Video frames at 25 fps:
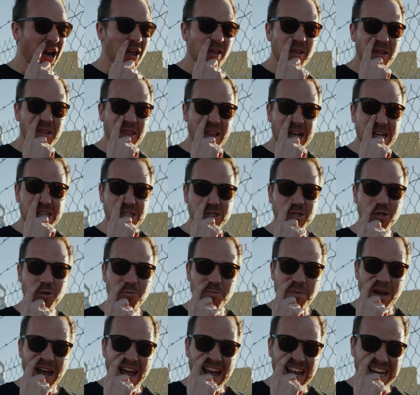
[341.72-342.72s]
don't think that's too
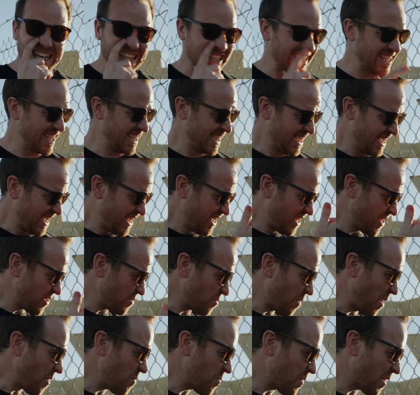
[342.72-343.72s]
bad
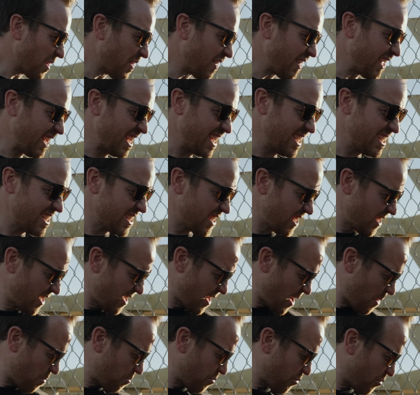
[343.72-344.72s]
to own one of these.
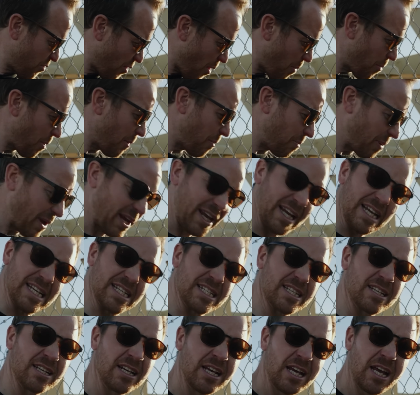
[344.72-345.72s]
A proper
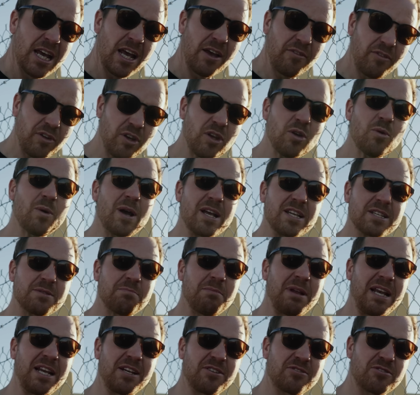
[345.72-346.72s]
piece of US
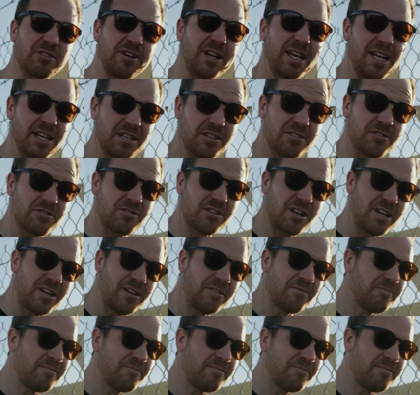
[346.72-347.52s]
military history.